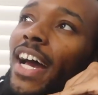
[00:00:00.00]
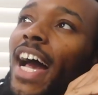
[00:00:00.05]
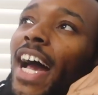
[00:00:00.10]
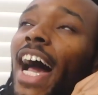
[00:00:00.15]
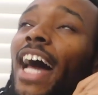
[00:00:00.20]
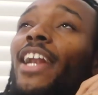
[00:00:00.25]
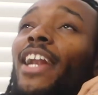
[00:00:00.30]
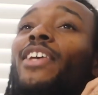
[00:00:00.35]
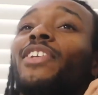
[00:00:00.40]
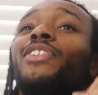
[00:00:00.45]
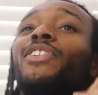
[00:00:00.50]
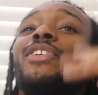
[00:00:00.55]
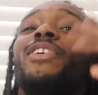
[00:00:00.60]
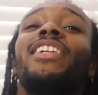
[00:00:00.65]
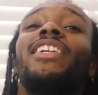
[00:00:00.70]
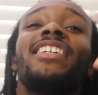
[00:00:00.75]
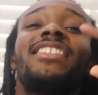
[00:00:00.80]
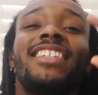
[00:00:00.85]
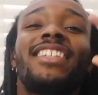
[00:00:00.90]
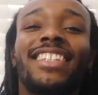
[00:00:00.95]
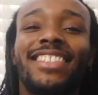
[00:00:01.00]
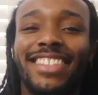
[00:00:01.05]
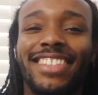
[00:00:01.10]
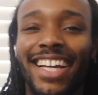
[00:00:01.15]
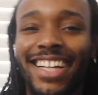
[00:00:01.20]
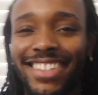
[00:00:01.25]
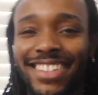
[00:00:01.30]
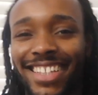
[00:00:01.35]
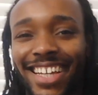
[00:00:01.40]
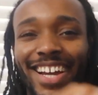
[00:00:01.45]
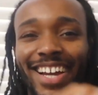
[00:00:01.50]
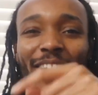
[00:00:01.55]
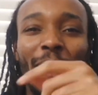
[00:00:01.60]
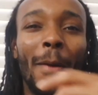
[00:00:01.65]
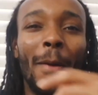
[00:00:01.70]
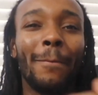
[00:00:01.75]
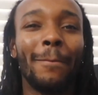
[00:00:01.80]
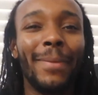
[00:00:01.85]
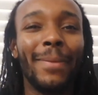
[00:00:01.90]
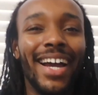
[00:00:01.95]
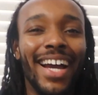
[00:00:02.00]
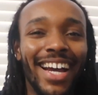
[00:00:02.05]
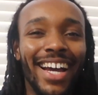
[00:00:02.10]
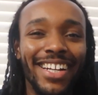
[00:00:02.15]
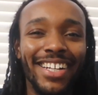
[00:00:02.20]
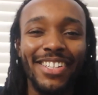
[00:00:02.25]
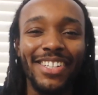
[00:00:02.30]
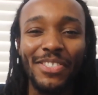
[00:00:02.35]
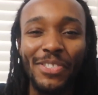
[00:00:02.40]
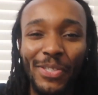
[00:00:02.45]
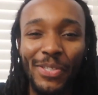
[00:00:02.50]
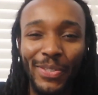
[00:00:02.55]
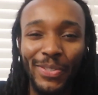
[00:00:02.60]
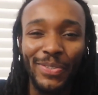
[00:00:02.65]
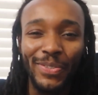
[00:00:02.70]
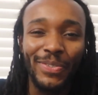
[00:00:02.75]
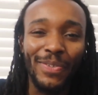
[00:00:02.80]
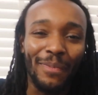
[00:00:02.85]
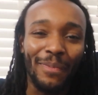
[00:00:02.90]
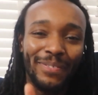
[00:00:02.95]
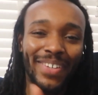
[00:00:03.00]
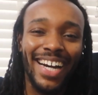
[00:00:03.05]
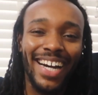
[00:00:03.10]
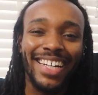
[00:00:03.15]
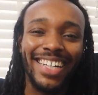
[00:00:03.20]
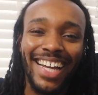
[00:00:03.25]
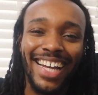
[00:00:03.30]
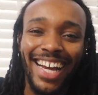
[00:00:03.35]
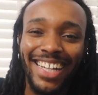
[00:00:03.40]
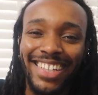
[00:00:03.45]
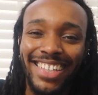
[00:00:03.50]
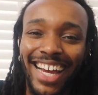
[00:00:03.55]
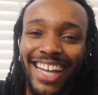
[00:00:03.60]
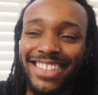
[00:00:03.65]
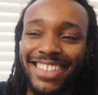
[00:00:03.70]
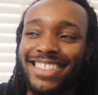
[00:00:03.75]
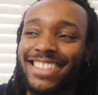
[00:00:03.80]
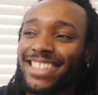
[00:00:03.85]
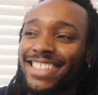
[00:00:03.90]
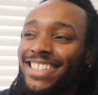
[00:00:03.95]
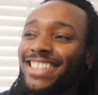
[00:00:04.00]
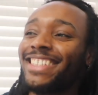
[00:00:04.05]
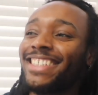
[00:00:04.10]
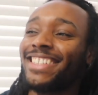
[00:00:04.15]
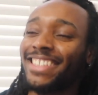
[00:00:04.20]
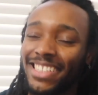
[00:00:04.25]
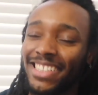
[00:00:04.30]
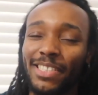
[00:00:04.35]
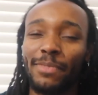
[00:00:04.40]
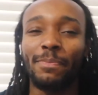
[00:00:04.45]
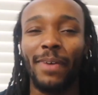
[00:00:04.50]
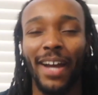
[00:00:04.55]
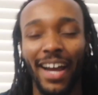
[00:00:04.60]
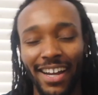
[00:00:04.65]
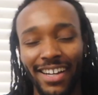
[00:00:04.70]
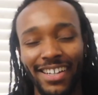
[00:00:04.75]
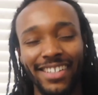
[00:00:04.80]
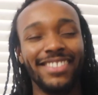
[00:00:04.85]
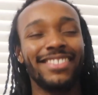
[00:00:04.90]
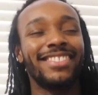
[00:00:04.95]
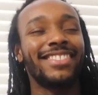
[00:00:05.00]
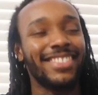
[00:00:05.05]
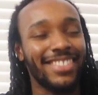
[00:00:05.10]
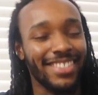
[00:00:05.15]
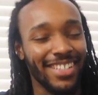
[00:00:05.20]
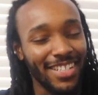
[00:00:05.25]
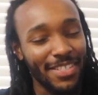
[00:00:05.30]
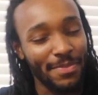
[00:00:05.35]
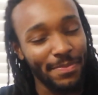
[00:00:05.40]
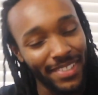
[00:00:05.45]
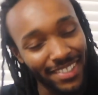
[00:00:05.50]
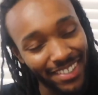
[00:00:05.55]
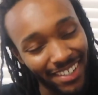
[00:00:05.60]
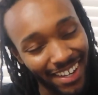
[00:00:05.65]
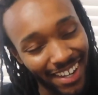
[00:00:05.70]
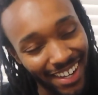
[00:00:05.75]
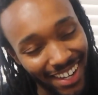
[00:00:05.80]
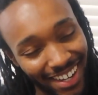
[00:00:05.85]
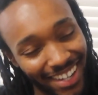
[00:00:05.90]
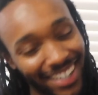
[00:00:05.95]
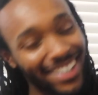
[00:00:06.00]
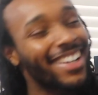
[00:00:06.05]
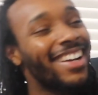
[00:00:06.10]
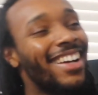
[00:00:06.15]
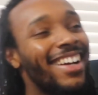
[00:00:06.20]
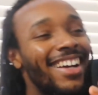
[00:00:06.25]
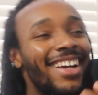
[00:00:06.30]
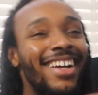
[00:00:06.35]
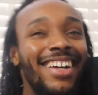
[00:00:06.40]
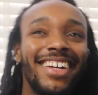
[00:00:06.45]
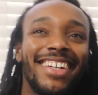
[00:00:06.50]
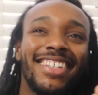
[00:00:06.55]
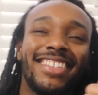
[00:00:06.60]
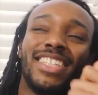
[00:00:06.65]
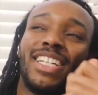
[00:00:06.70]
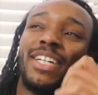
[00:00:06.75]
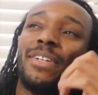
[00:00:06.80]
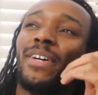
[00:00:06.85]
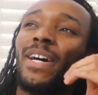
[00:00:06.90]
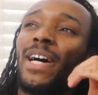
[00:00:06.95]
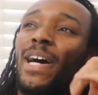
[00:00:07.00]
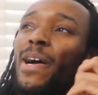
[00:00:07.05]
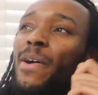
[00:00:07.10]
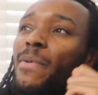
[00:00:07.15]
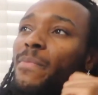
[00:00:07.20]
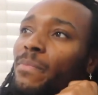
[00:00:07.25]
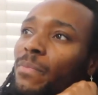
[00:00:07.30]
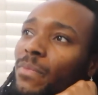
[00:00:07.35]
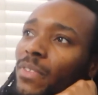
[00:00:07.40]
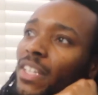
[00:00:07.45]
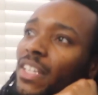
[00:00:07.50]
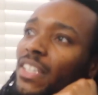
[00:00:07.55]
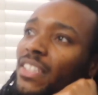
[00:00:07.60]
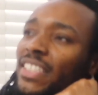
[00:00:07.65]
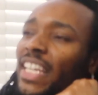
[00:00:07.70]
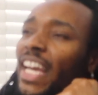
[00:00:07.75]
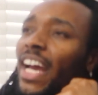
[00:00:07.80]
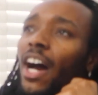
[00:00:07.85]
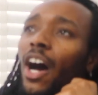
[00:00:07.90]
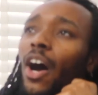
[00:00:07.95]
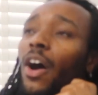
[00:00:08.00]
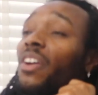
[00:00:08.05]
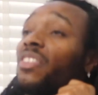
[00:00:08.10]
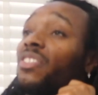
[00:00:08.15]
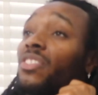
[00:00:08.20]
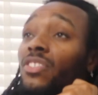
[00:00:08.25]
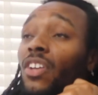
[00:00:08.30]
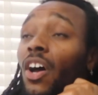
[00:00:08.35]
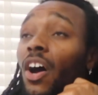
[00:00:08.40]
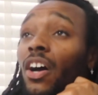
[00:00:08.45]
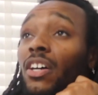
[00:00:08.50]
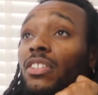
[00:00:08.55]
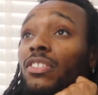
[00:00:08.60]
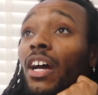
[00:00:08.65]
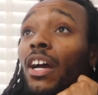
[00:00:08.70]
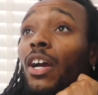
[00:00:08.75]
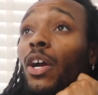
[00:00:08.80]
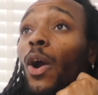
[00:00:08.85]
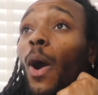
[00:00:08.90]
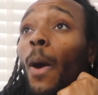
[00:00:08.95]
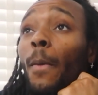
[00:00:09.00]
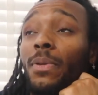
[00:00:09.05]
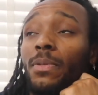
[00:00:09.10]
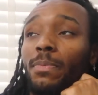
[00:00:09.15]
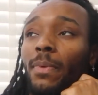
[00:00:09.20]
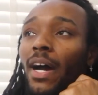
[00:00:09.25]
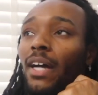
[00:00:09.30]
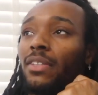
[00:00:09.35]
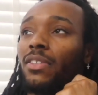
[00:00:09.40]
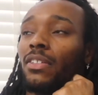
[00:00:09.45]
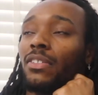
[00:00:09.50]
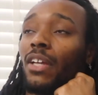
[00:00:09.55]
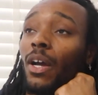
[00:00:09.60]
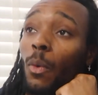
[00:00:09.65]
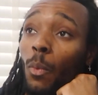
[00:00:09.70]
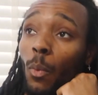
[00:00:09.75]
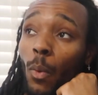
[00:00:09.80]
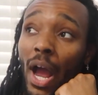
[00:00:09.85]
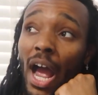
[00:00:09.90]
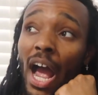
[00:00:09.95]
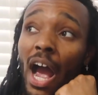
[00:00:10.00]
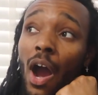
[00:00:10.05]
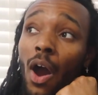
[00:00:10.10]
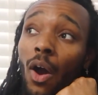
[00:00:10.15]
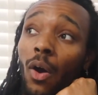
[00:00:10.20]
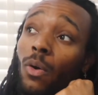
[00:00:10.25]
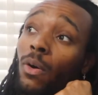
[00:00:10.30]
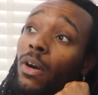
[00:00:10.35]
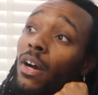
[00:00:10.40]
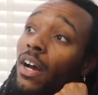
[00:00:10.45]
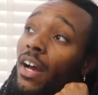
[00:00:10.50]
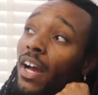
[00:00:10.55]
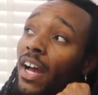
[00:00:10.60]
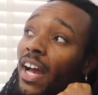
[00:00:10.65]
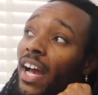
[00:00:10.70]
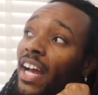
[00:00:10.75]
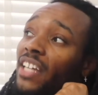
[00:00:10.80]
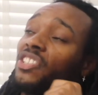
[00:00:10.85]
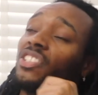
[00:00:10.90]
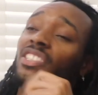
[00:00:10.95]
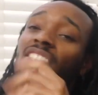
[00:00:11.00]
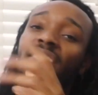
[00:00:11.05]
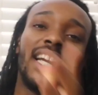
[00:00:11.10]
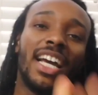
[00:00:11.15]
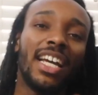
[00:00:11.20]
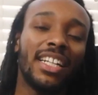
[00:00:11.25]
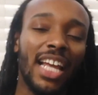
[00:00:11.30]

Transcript: And as soon as she said that, man had that TC pattern, trust me, dog. So, yeah, I was like gobsmacked. I was like, wow. She said